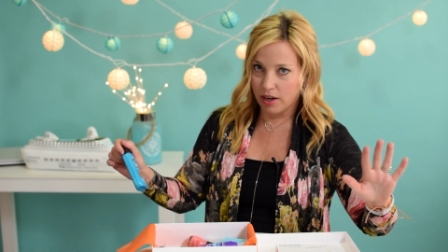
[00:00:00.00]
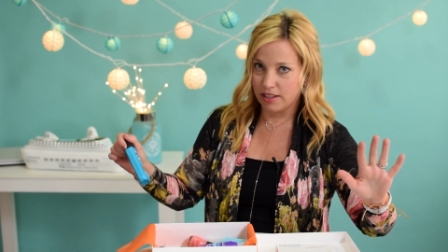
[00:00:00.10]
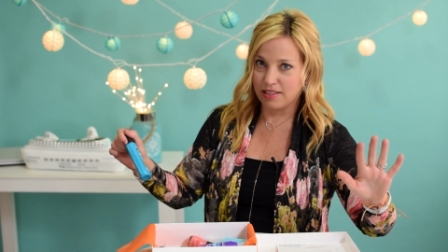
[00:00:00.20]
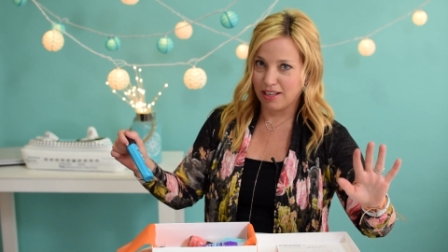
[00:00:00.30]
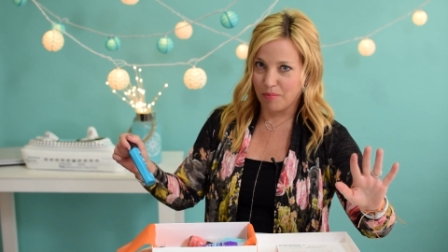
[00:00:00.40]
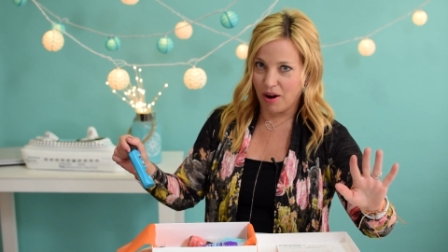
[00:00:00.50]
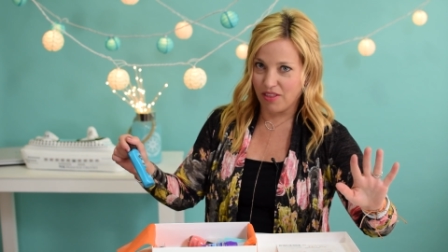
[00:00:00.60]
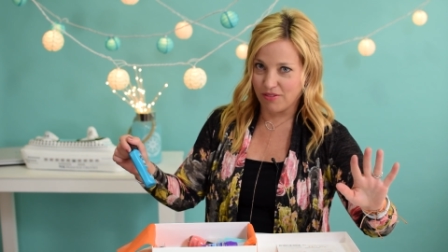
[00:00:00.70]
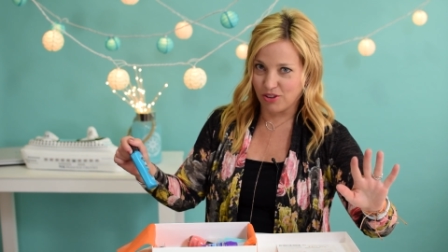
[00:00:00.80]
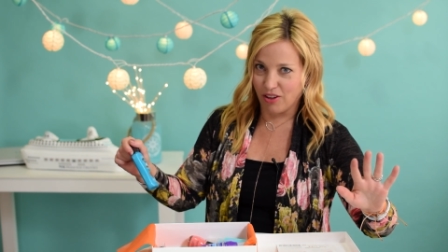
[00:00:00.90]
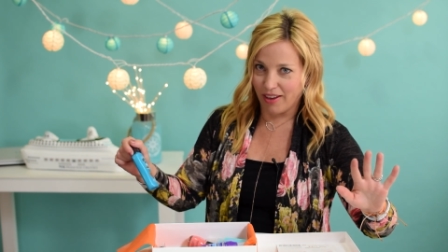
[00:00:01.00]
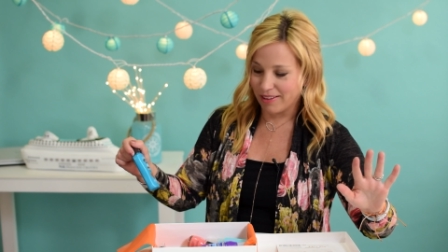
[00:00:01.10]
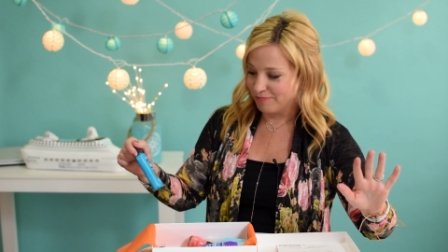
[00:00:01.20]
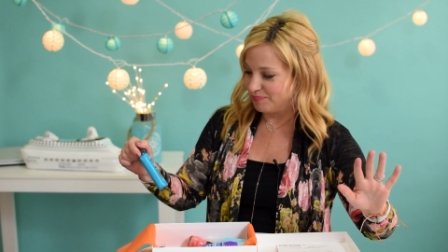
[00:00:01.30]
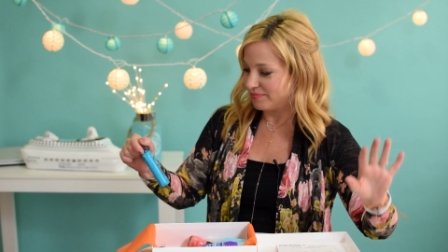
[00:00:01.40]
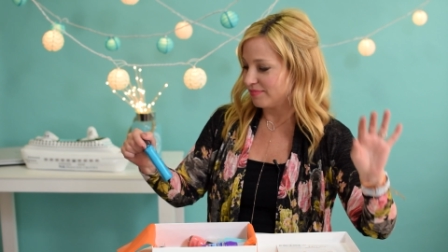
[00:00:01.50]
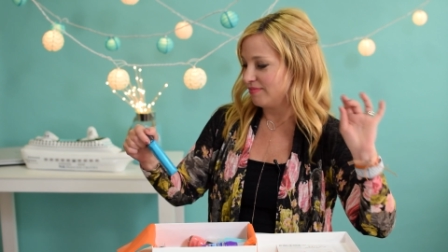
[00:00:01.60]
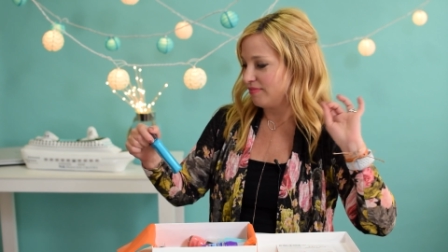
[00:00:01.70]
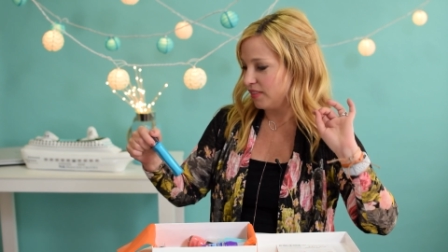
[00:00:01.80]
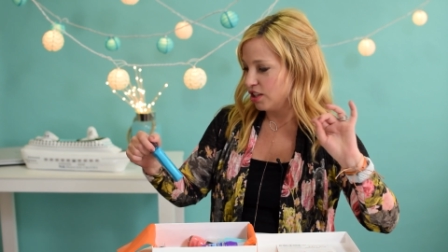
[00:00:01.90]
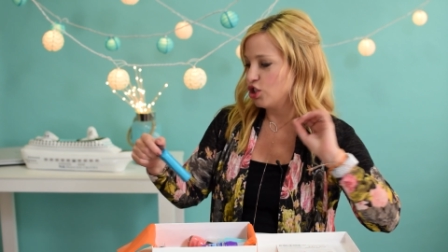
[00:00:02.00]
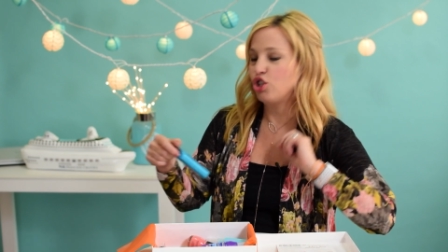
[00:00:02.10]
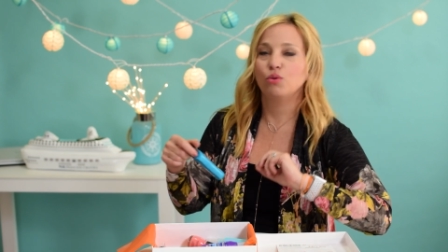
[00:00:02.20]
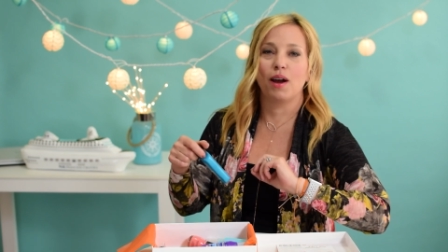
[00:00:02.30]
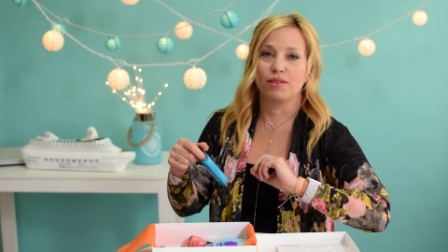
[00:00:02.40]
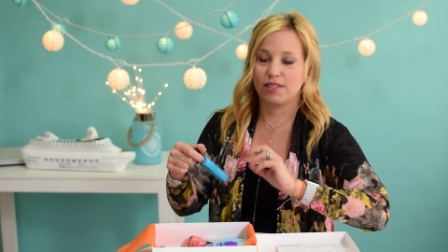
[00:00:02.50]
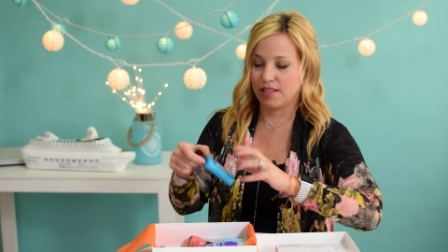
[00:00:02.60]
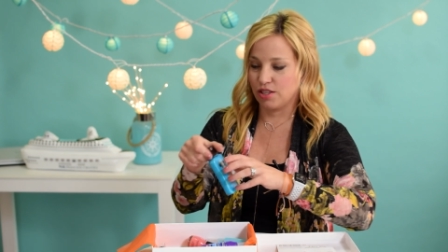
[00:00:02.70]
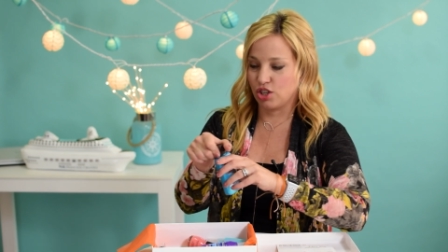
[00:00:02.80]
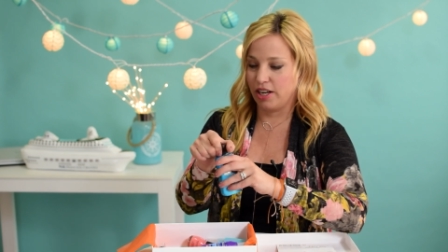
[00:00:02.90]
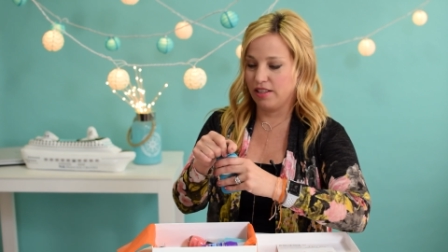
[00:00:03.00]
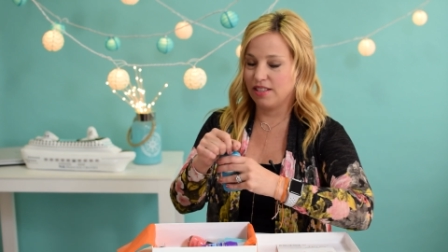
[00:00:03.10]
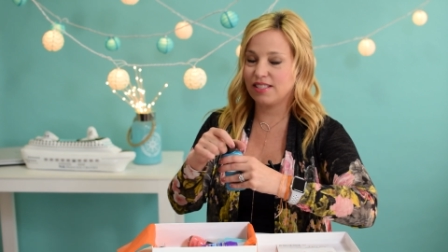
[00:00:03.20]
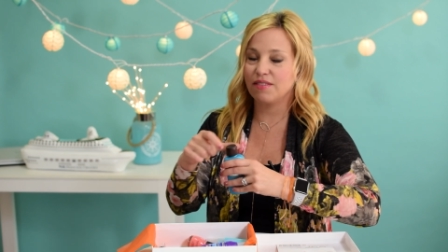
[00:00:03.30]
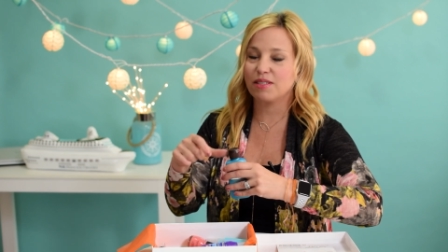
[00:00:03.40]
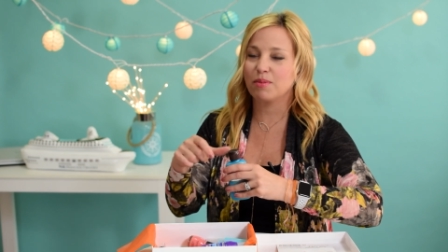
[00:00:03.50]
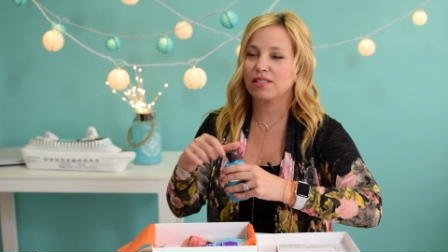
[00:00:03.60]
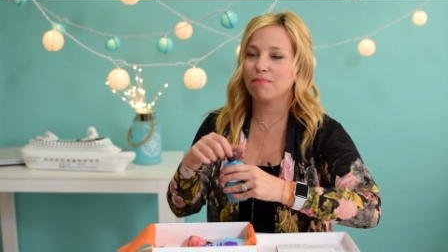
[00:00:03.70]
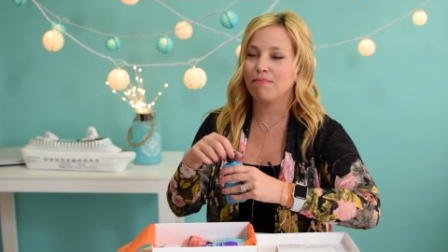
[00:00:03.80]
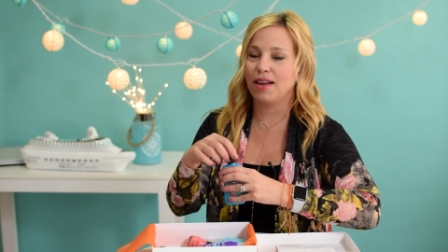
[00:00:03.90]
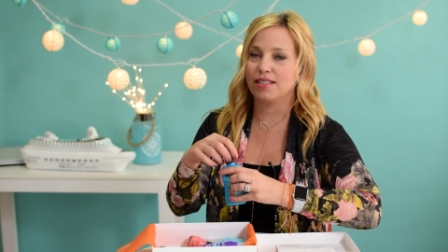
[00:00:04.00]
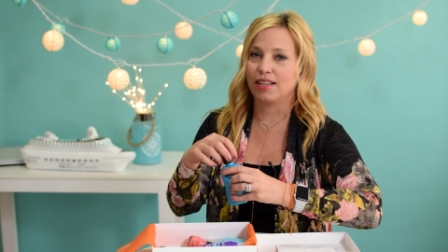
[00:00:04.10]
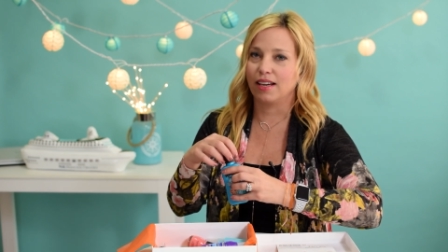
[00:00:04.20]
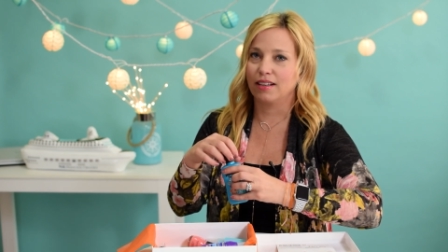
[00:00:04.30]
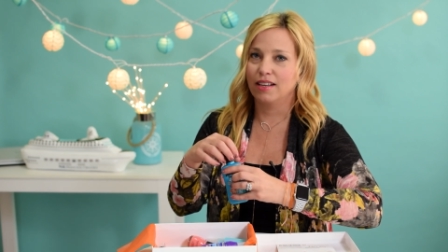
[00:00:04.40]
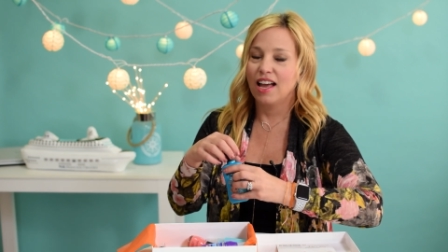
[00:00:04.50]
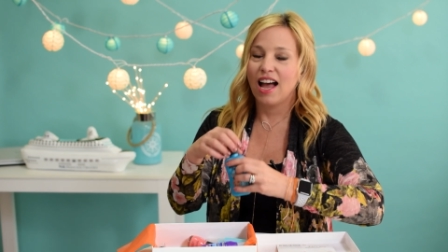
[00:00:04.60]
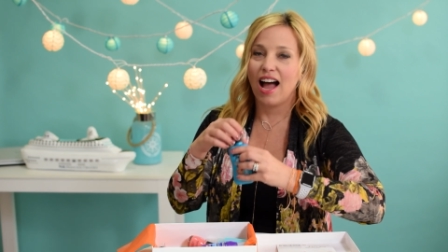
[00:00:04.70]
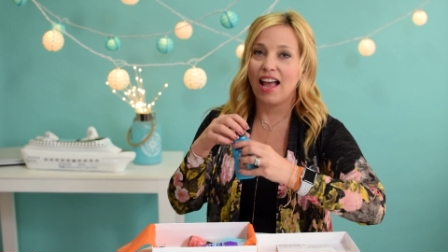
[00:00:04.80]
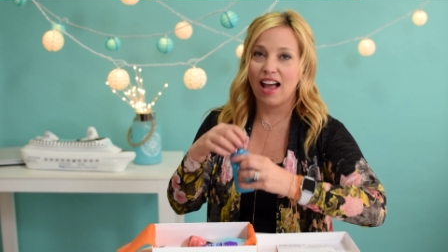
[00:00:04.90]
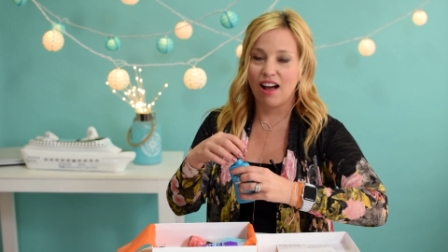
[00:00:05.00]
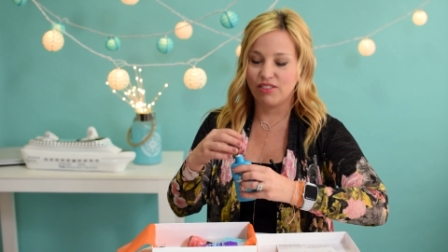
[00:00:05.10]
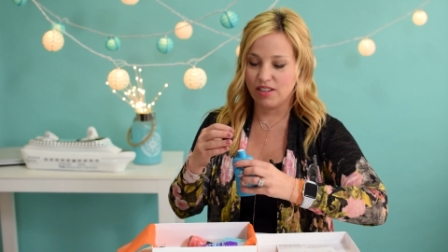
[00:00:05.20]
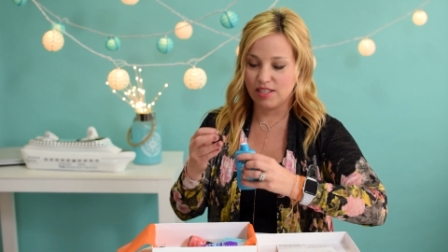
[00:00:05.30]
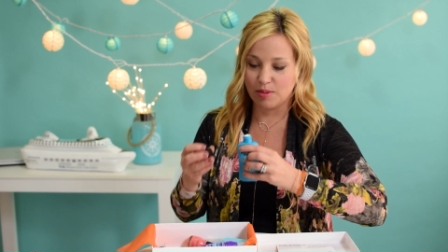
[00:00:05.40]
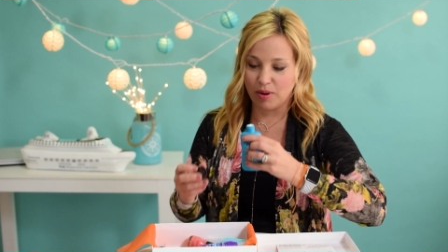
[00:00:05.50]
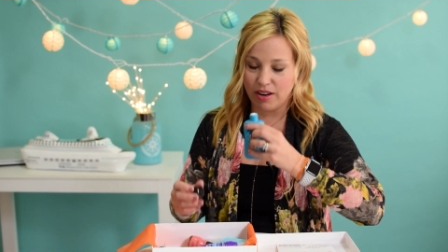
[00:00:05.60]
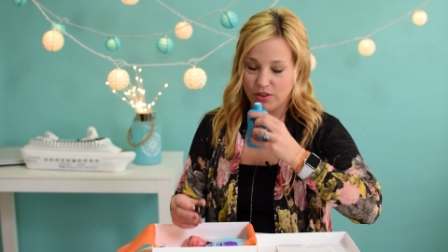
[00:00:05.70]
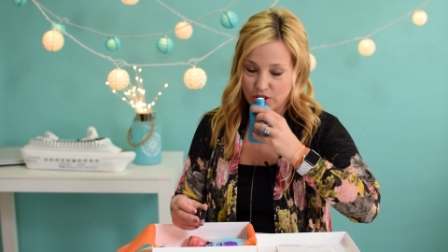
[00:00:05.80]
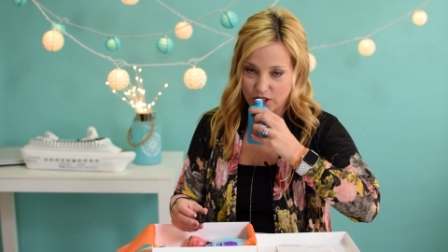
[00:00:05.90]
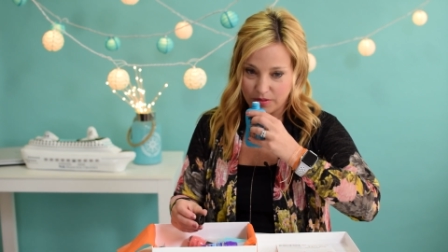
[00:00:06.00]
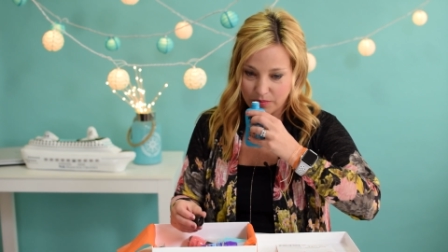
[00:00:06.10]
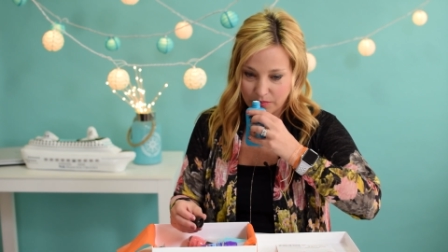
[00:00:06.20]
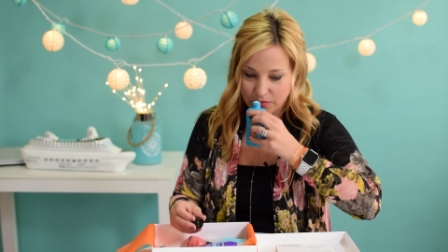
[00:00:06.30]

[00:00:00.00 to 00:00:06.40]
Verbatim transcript: I need to take a breath after all that. Two ounce sunscreen. This stuff smells amazing. I have it in the spray version.